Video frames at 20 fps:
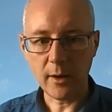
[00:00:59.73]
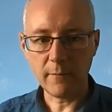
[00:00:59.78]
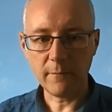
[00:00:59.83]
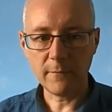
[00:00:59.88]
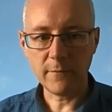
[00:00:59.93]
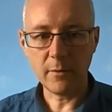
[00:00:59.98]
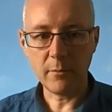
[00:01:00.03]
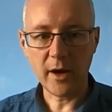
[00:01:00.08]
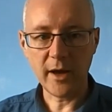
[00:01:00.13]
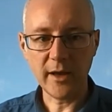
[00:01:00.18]

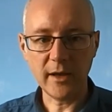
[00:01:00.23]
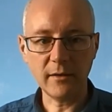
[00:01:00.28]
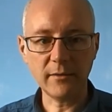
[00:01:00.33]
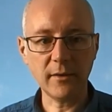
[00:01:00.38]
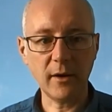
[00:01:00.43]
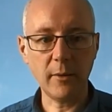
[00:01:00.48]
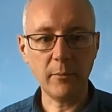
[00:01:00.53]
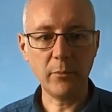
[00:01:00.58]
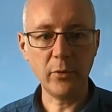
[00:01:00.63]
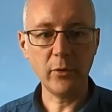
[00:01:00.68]
For my
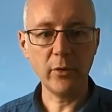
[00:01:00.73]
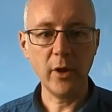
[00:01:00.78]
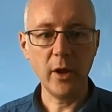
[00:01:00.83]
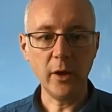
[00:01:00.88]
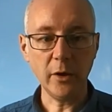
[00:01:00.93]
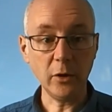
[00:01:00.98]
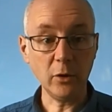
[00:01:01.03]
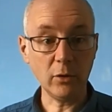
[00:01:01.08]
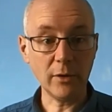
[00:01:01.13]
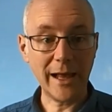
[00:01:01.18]
example,
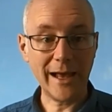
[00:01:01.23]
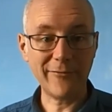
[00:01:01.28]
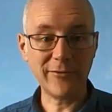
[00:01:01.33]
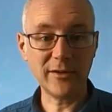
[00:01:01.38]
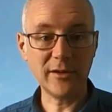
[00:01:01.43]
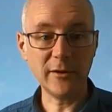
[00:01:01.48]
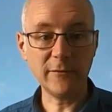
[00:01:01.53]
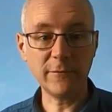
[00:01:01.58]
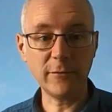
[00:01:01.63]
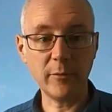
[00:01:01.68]
you'll have a
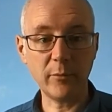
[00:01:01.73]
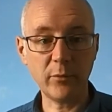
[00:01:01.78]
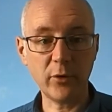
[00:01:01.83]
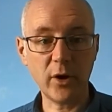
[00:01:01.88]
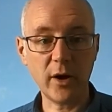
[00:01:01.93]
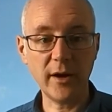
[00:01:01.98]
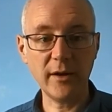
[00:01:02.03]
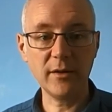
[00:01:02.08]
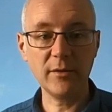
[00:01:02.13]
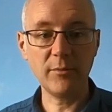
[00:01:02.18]
different
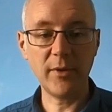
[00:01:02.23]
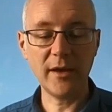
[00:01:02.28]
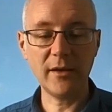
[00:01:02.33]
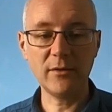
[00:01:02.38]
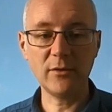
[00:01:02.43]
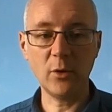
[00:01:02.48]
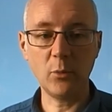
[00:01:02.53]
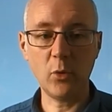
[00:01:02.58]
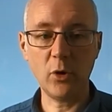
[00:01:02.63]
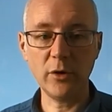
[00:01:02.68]
price
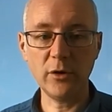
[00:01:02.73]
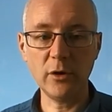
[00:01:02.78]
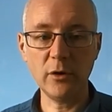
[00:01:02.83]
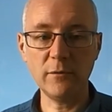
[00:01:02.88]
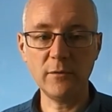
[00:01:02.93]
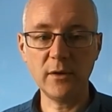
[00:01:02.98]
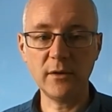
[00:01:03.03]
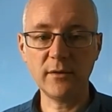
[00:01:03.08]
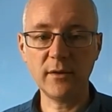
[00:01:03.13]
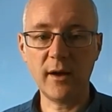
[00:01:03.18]
based on what
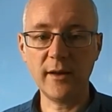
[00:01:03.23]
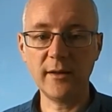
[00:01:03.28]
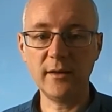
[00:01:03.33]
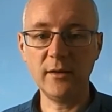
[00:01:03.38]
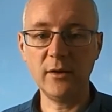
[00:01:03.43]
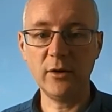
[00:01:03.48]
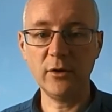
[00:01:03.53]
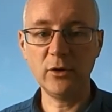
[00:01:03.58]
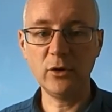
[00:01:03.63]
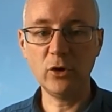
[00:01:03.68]
you've
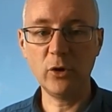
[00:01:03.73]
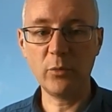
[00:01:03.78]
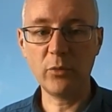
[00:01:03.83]
decided on your